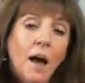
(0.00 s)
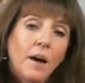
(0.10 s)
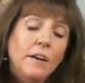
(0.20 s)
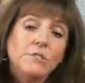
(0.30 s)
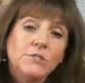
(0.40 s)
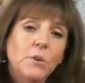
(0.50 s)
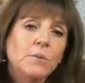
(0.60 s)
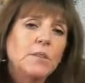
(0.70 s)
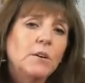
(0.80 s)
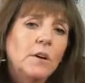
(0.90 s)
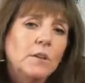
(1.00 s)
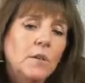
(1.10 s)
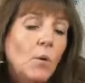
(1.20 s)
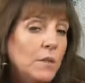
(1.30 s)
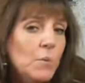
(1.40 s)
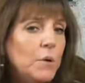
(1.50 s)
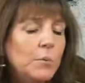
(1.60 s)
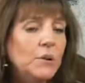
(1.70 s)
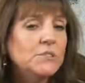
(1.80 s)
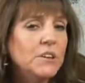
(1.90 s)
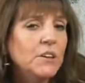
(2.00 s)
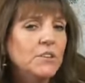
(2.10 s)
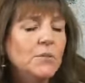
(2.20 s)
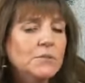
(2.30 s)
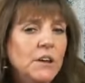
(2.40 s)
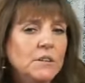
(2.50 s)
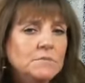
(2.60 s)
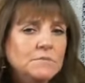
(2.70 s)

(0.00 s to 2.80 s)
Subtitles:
All right, so only one person can use it.